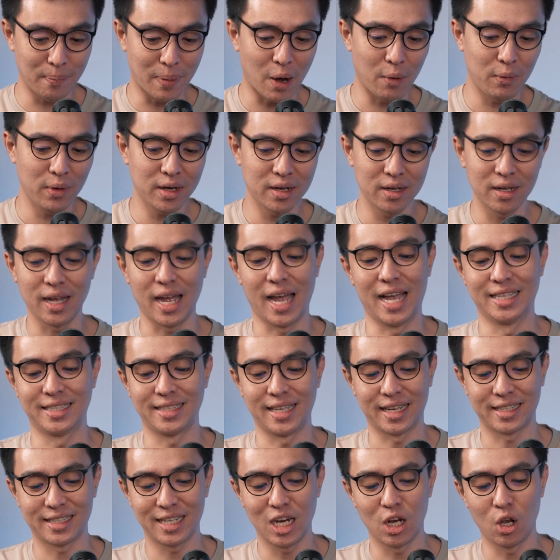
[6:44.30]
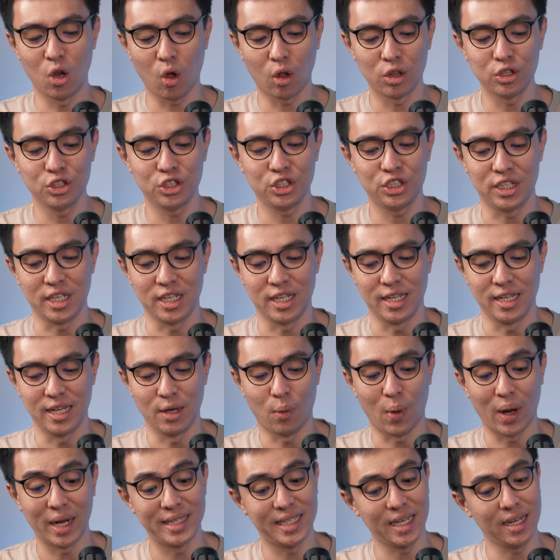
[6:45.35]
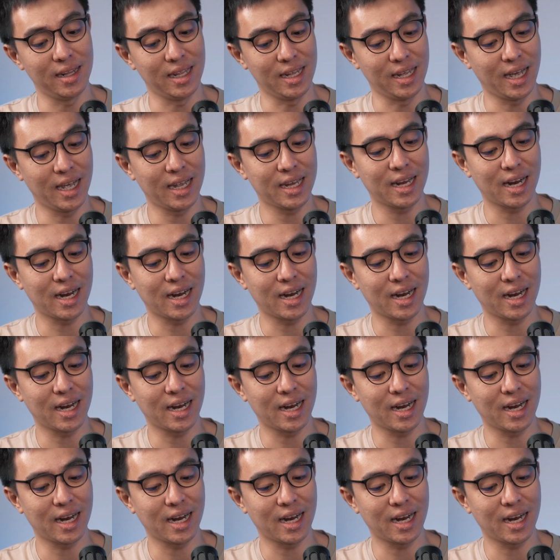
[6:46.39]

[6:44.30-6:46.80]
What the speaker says: Power has actually launched the YTL AI